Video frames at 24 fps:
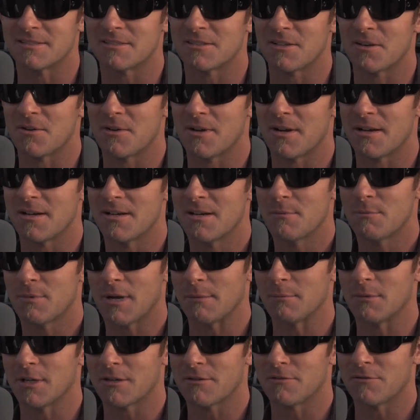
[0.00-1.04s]
So, uh, but
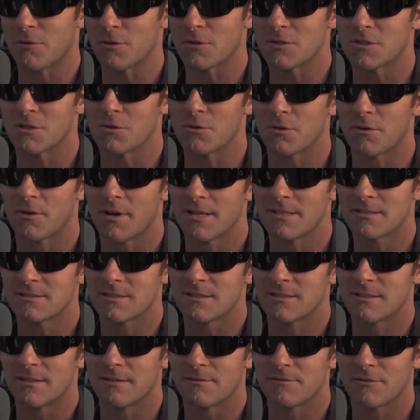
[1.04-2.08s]
I'm looking forward to going racing and,